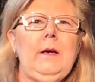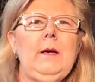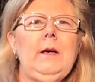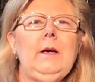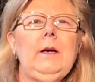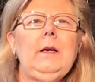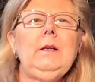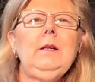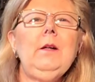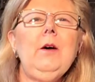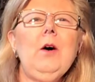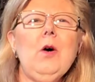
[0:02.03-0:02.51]

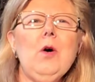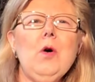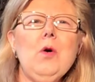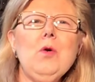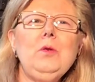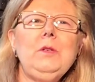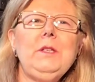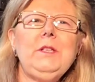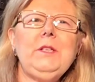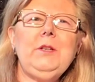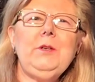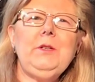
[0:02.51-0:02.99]

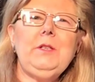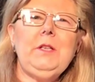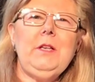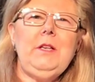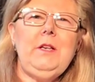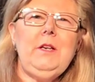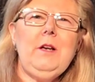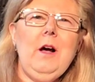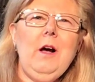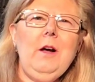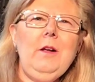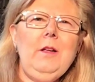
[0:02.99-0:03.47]
Hello, Susan
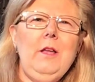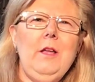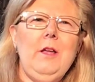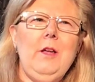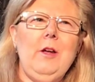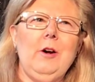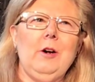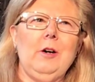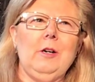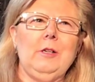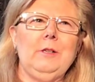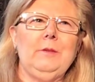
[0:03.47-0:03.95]
Young
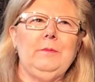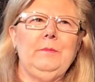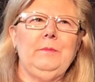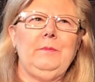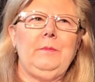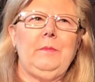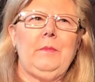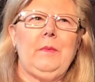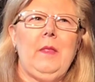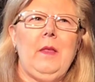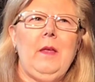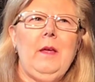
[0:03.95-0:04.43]
here.
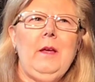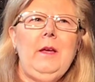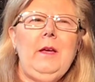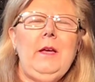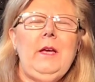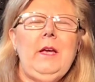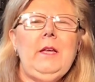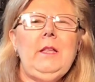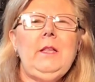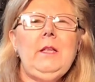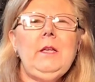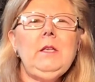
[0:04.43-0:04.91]

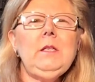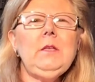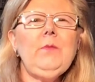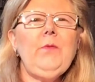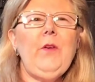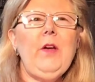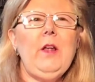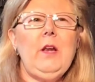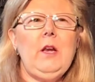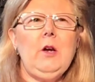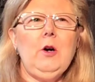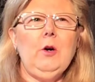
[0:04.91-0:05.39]
In this
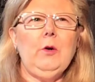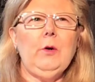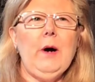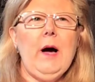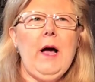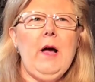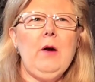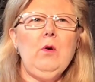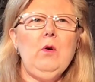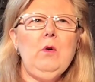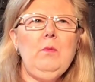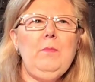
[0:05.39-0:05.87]
video,
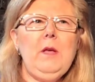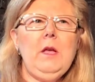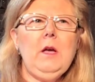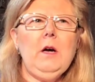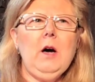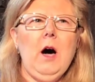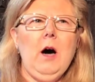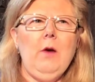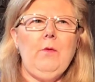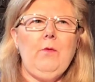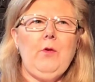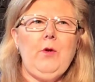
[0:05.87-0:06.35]
I will be
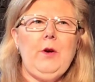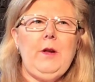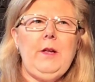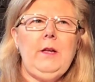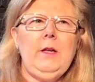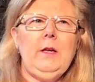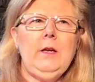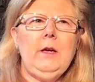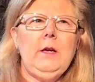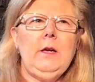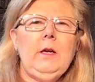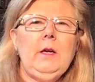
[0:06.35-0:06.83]
covering
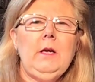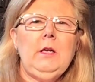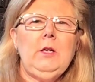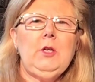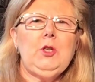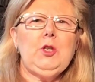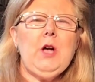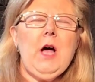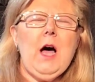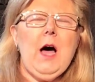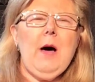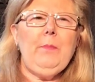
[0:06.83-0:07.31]

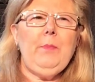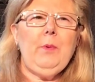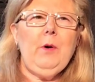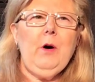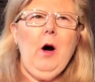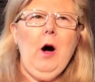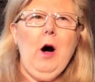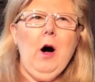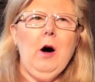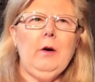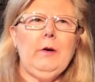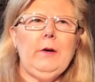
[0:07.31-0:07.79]

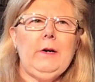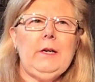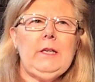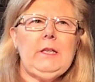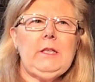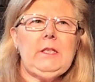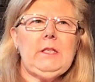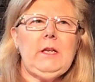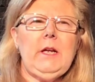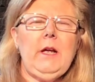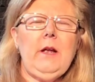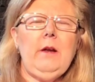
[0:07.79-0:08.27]

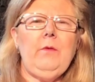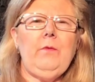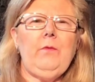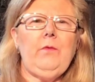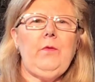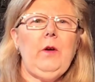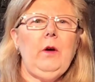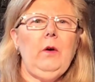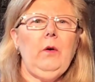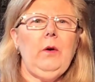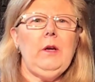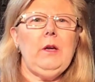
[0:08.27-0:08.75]
Shopaholics and
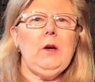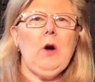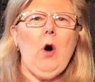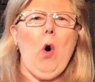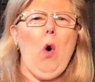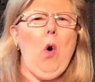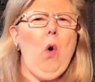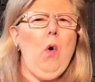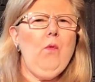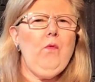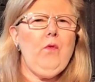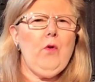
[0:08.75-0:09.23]
feeling
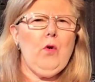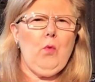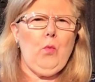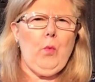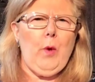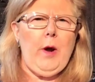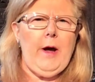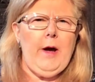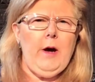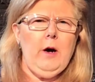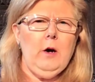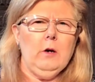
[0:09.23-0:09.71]

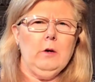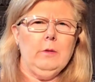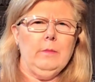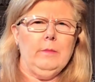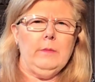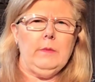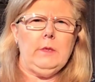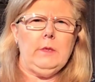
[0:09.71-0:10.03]
overwhelmed.